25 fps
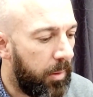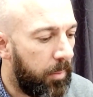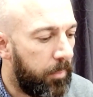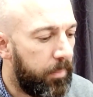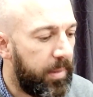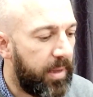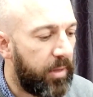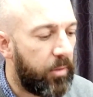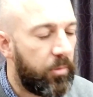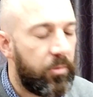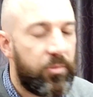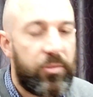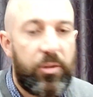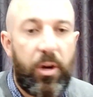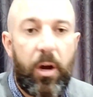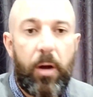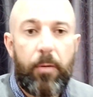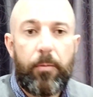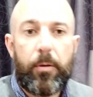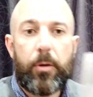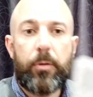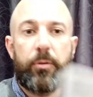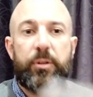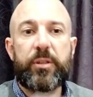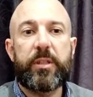Battle die
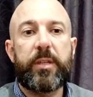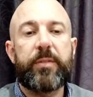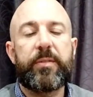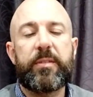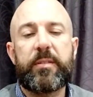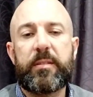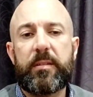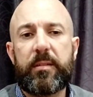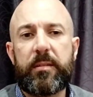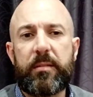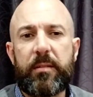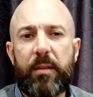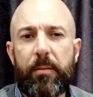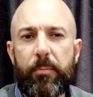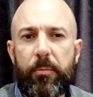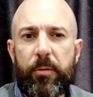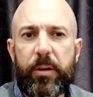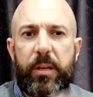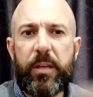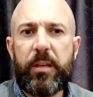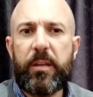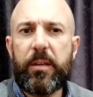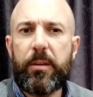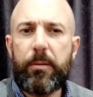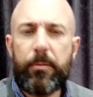roll shifts
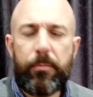summary.